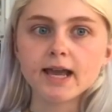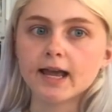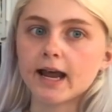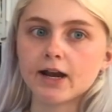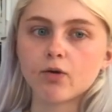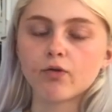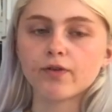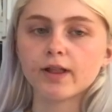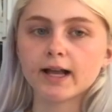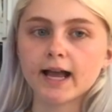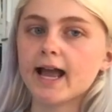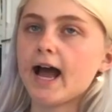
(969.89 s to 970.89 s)
and I don't feel
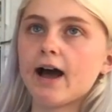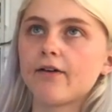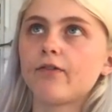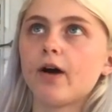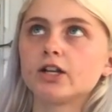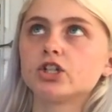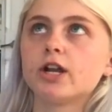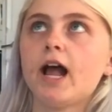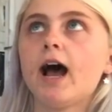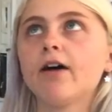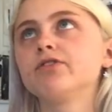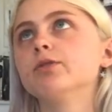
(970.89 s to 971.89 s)
like I should
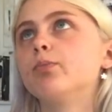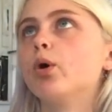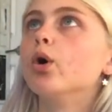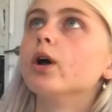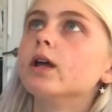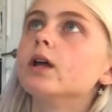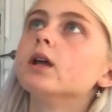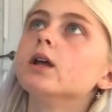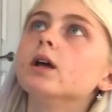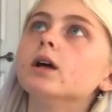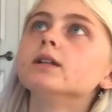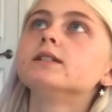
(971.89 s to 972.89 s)
have to put
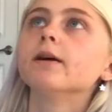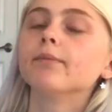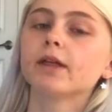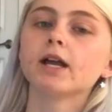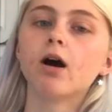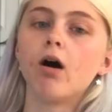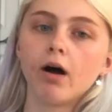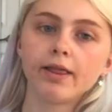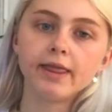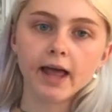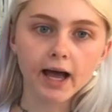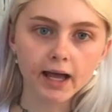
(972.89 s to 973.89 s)
something
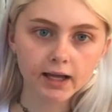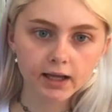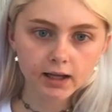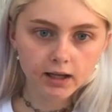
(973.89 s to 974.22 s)
on that.